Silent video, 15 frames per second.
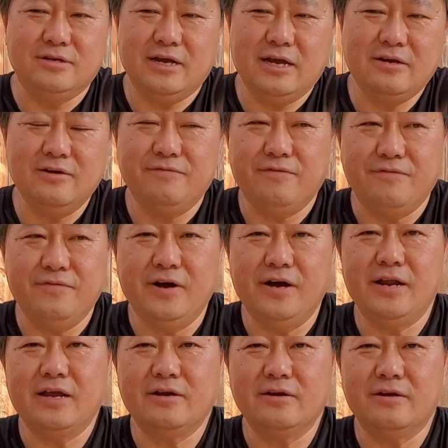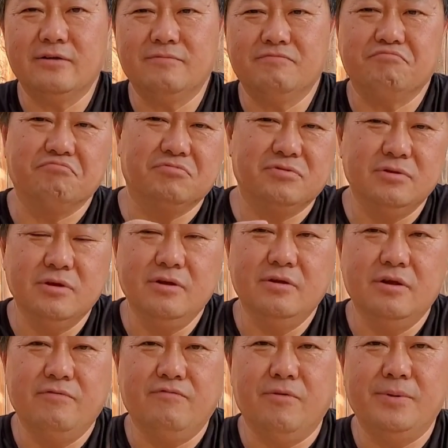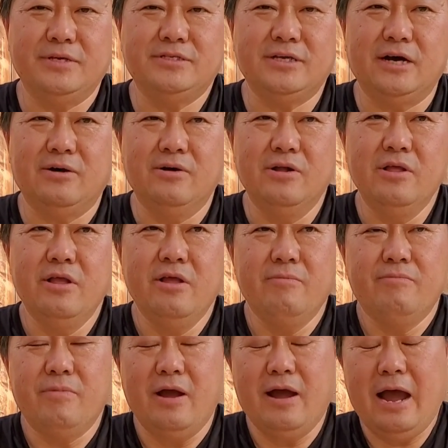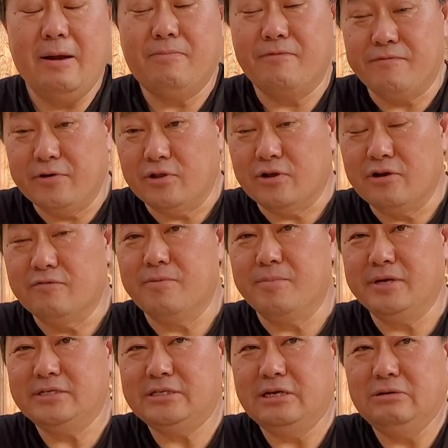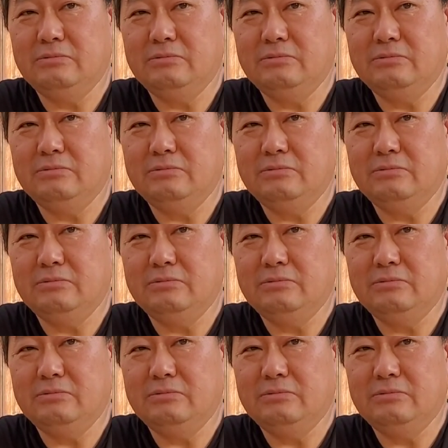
I cook for fun. I cook for myself. I prefer to cook for myself